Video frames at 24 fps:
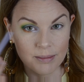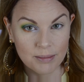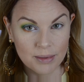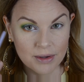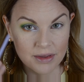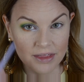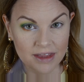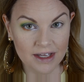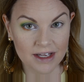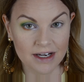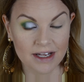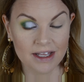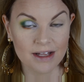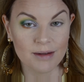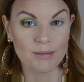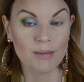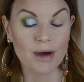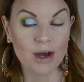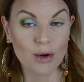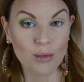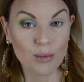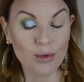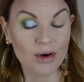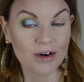to put that in
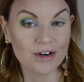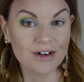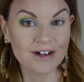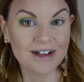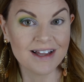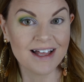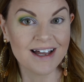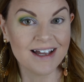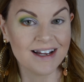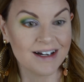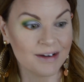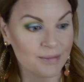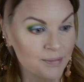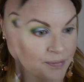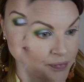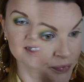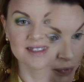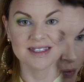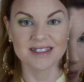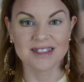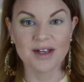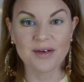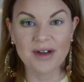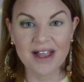my waterline.
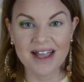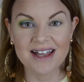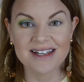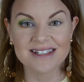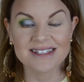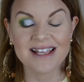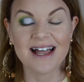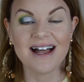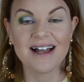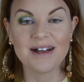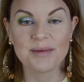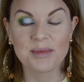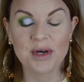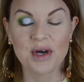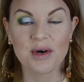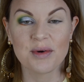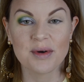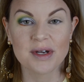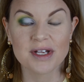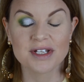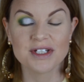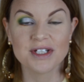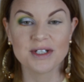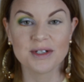So guys, I'm
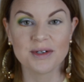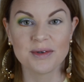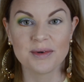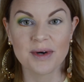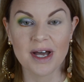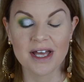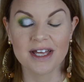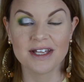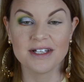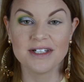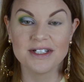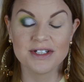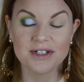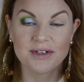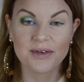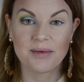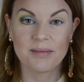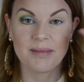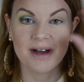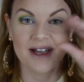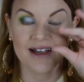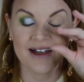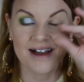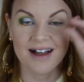going to do
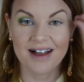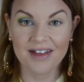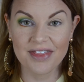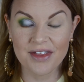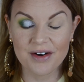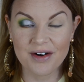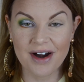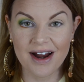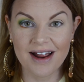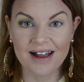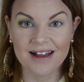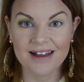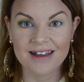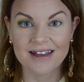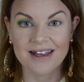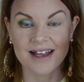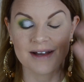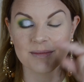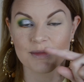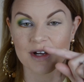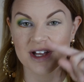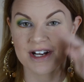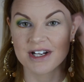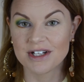my other eye.
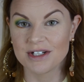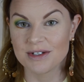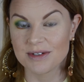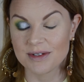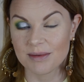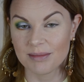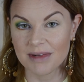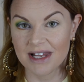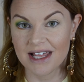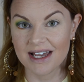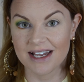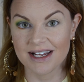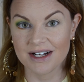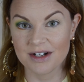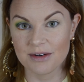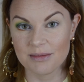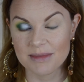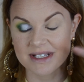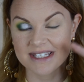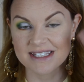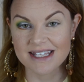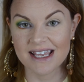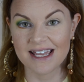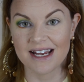I'm going to do some liner,
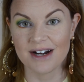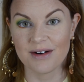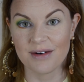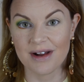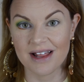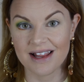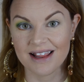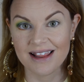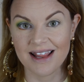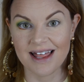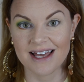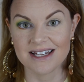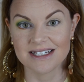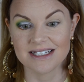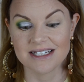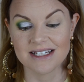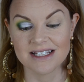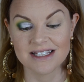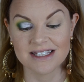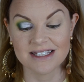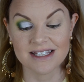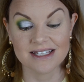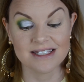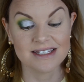mascara,
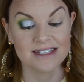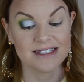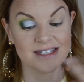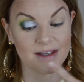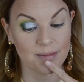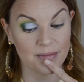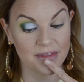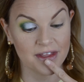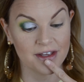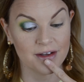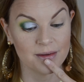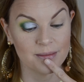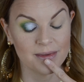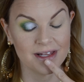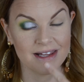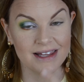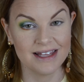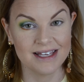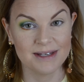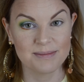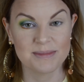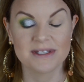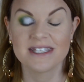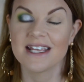lashes, something on my
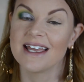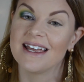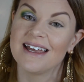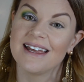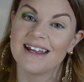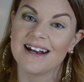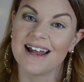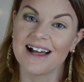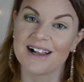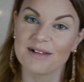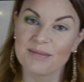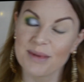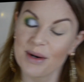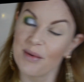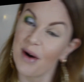lips, and I'll be